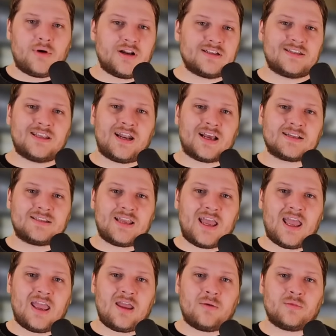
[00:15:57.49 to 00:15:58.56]
it's the next
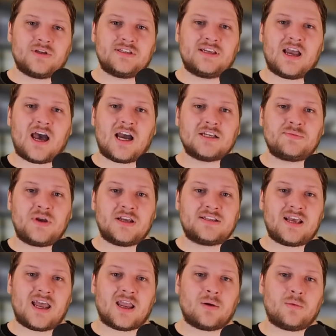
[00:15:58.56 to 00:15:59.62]
day and we see Hajime
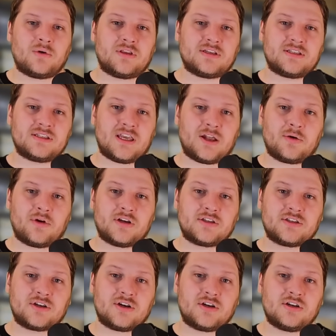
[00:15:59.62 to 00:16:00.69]
attacking with his skittering
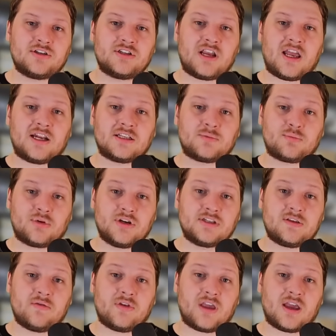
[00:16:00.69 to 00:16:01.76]
scourge and his
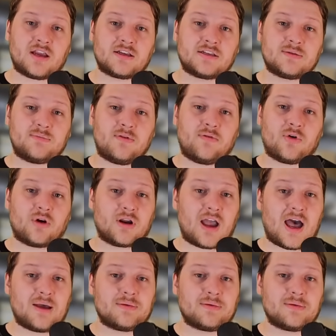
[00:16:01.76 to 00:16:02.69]
priest of Gix before God